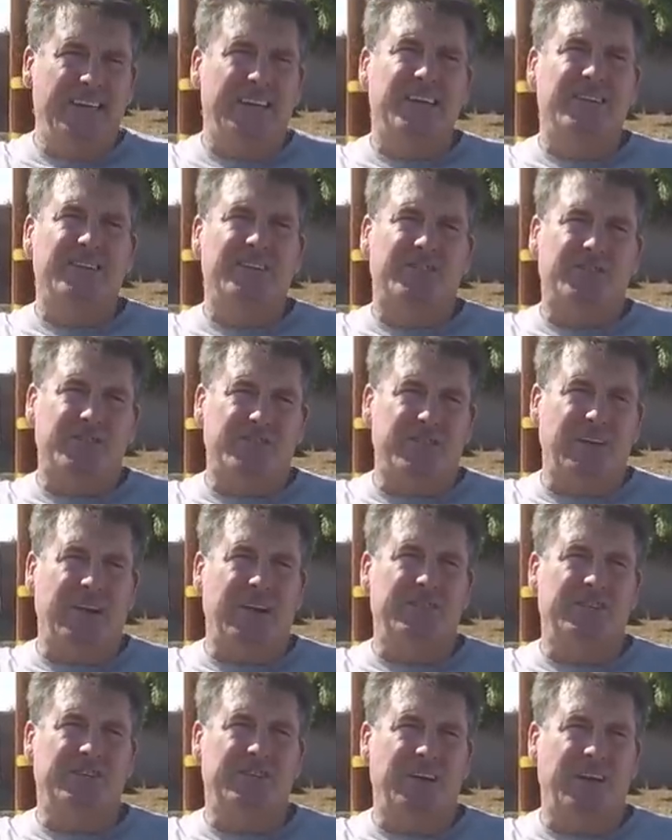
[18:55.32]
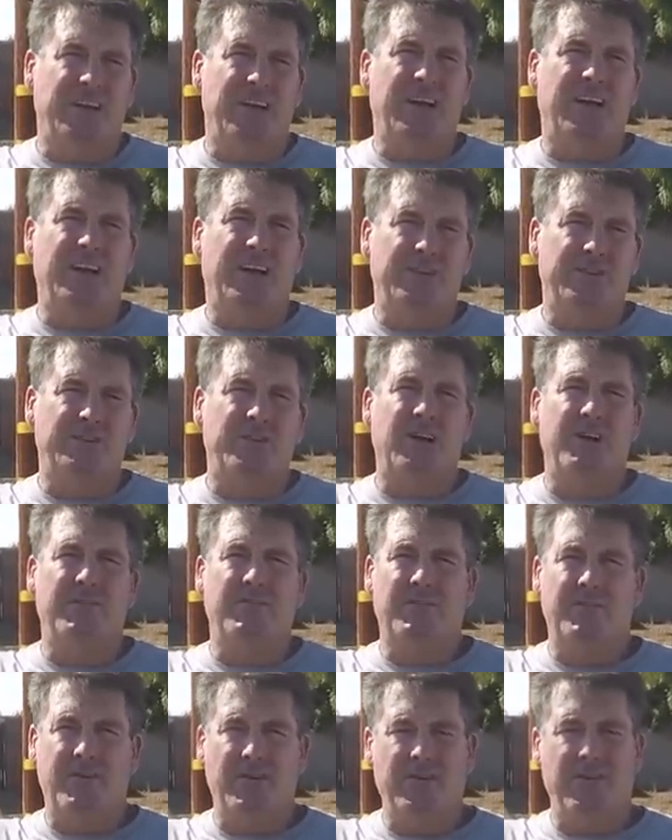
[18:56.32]
So sometimes you got I got to drive
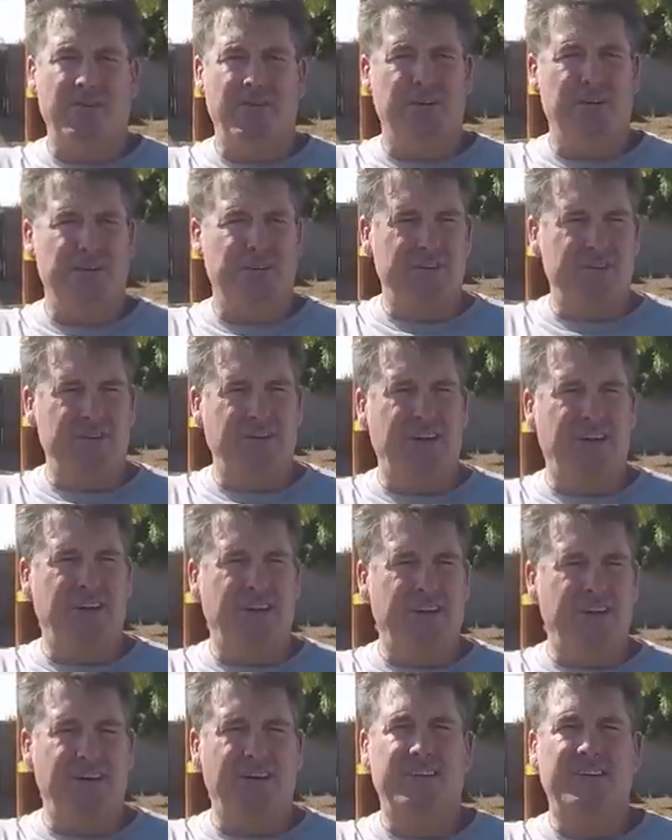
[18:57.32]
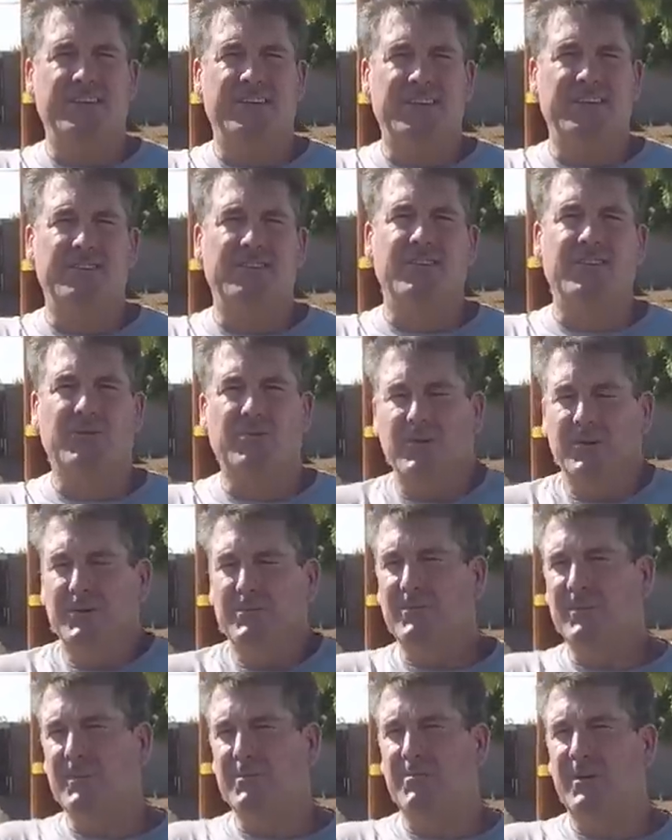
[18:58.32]
further to get uh, decent
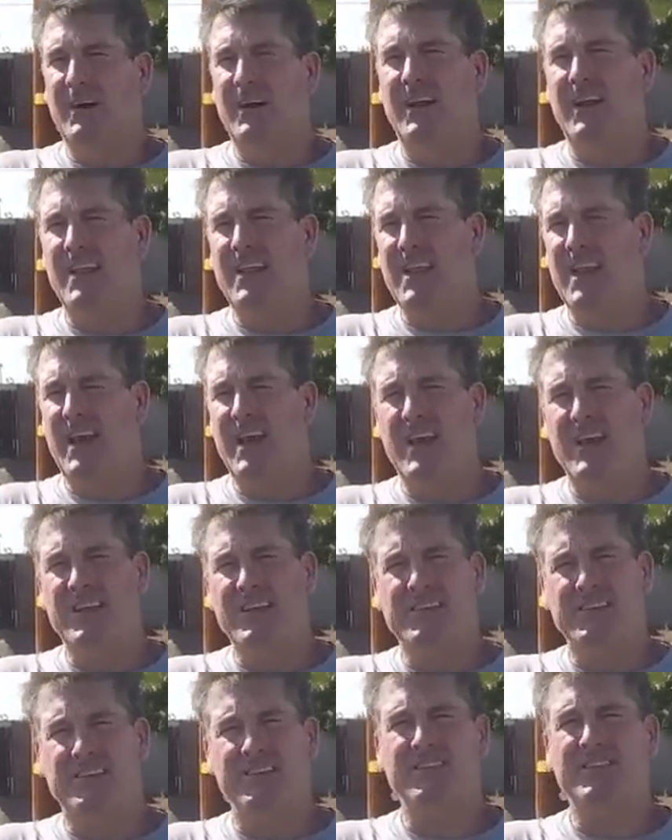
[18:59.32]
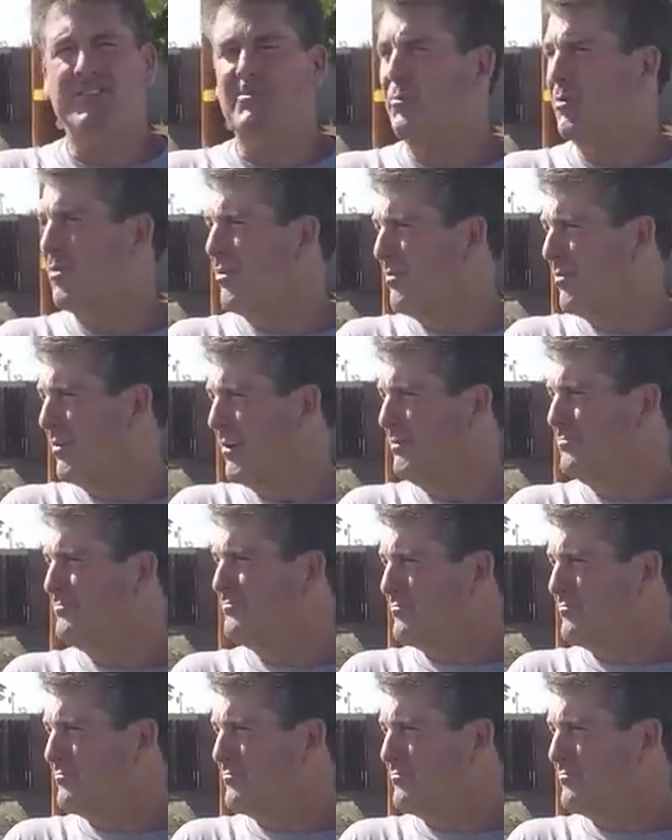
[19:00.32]
equipment, but in the end, it's worth it.